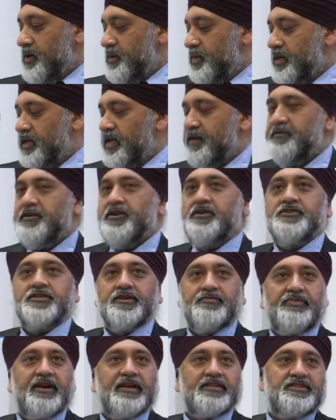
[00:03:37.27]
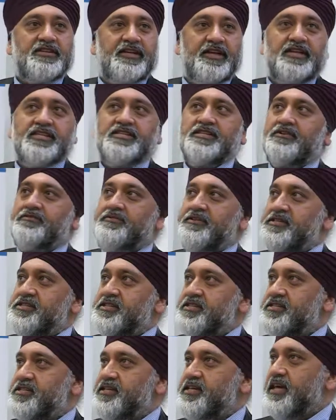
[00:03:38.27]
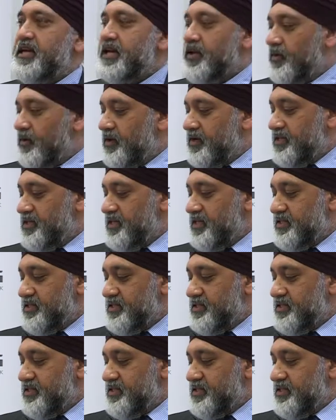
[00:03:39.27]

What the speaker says: we can have a huge impact on energy efficiency, air quality,